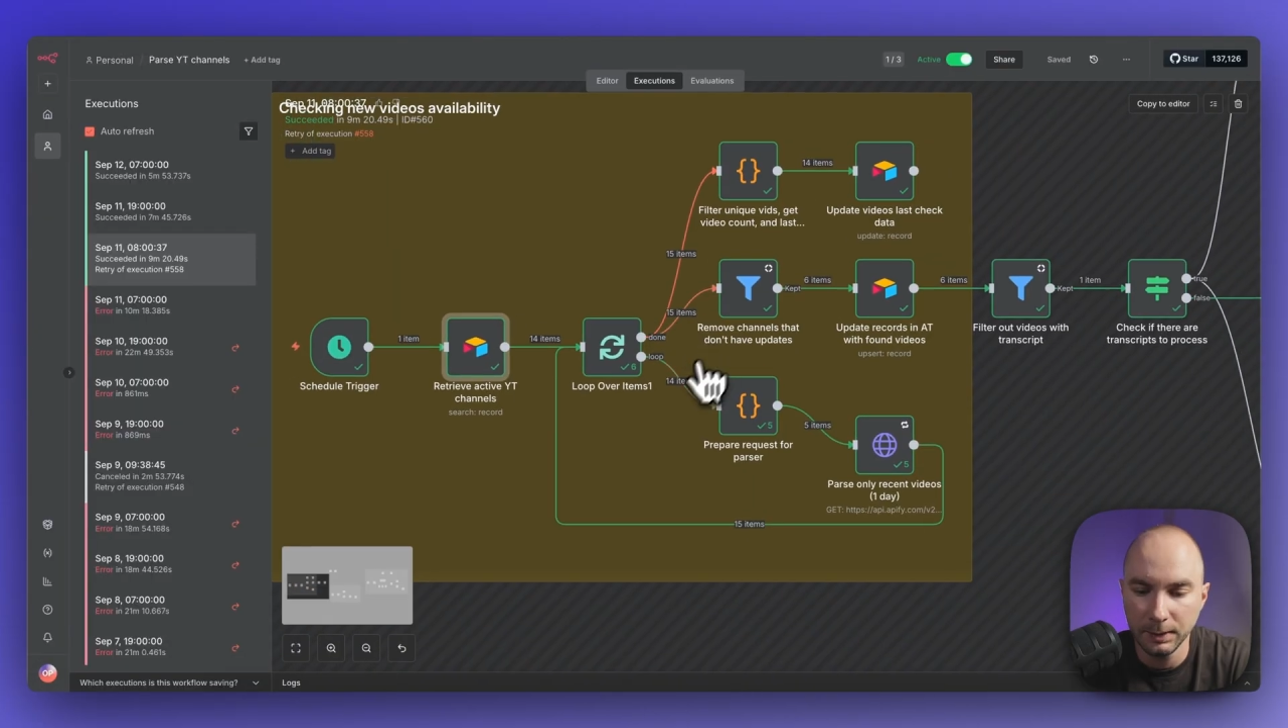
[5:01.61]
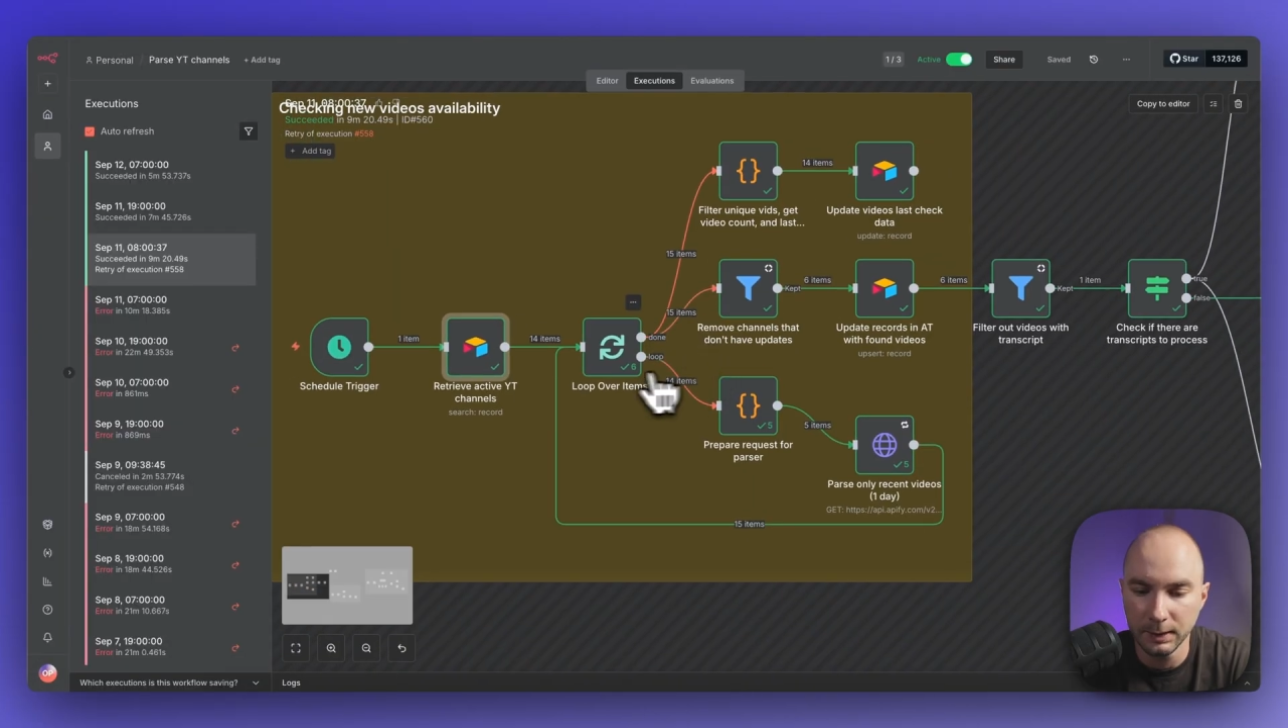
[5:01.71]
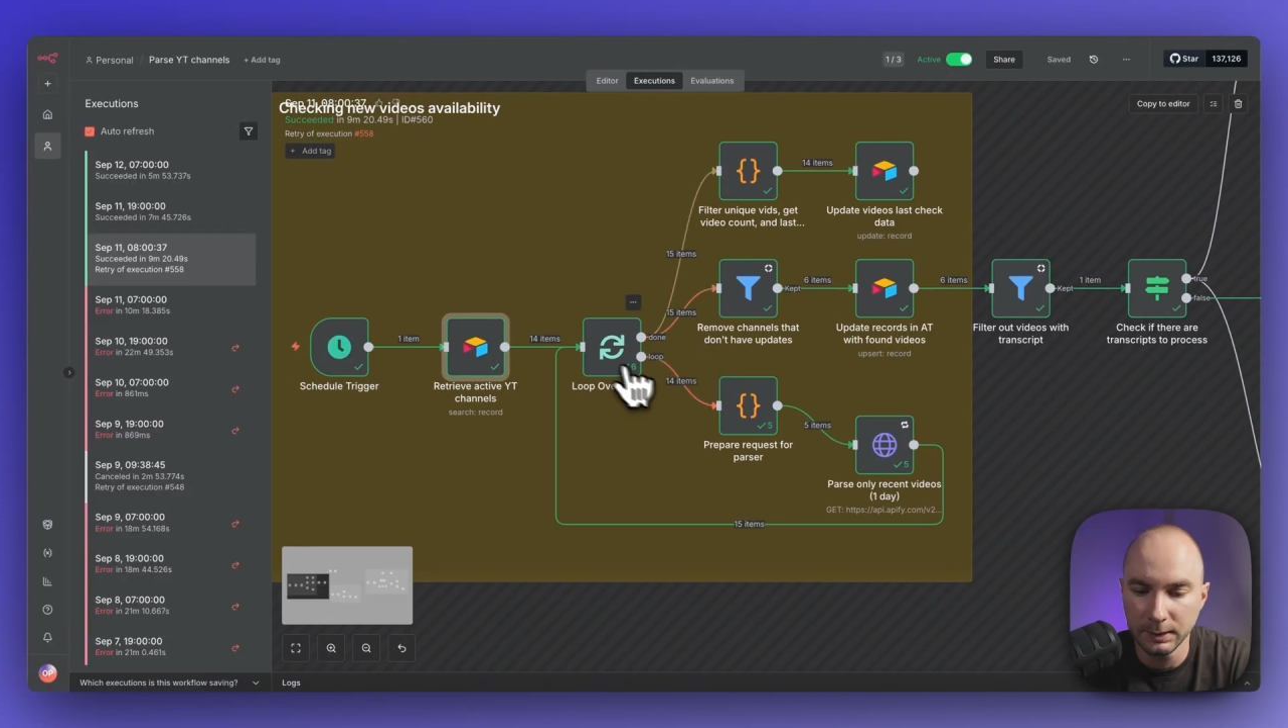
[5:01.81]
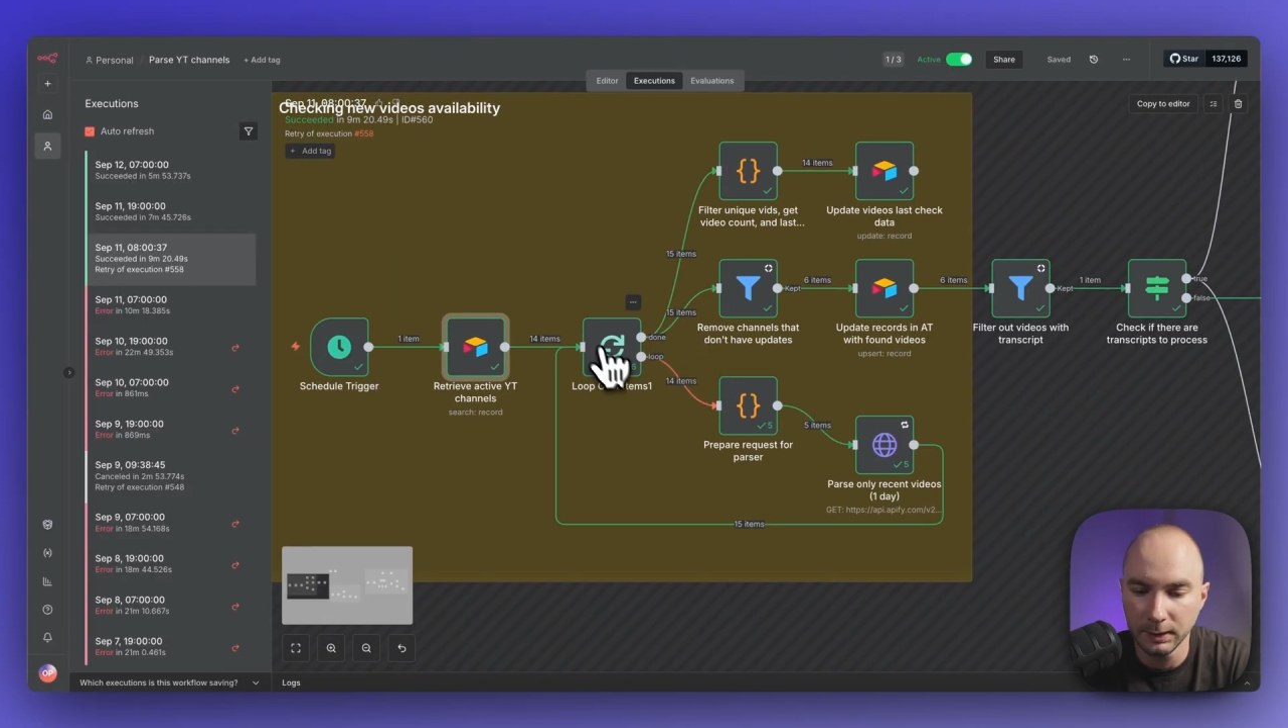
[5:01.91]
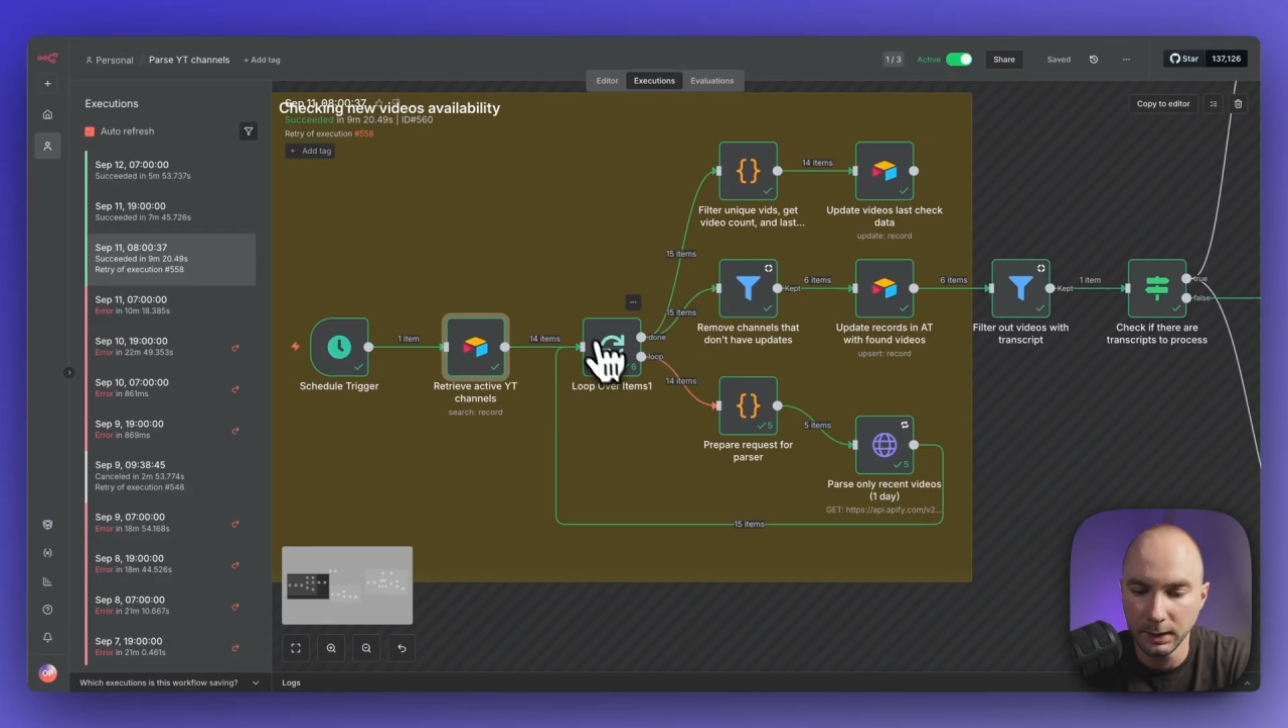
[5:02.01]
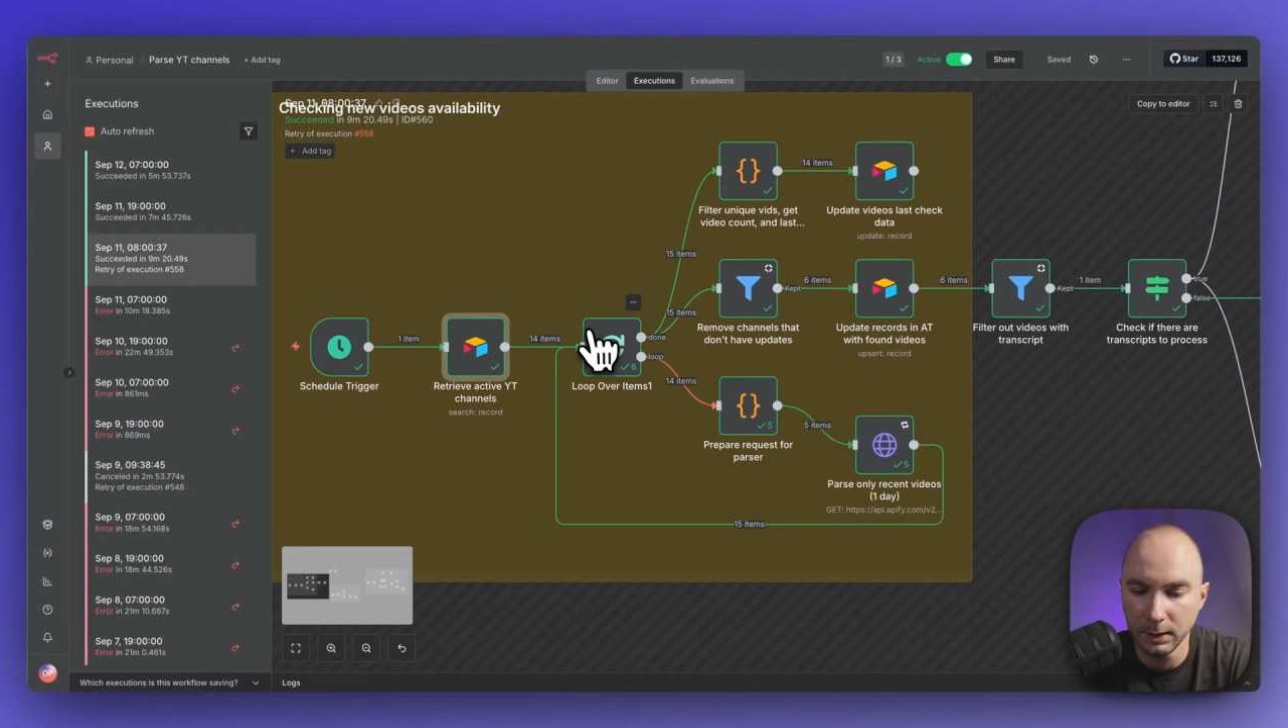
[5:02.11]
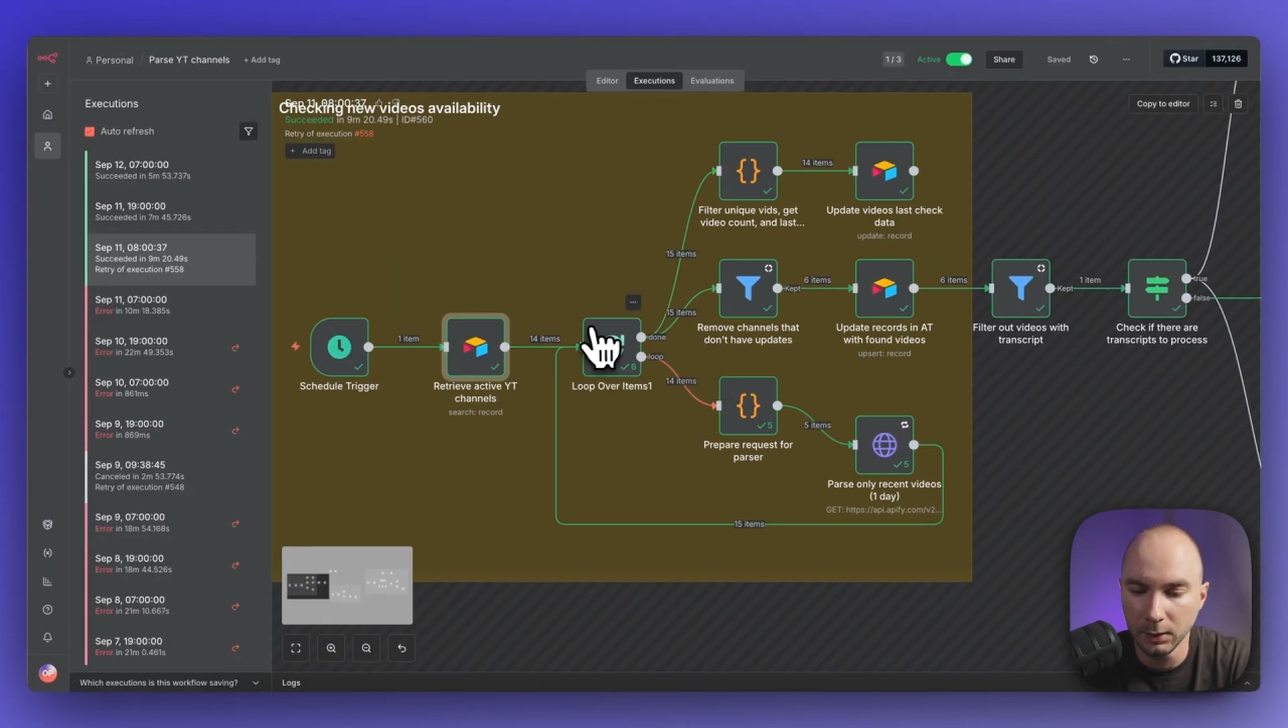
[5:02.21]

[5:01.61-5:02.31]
is that I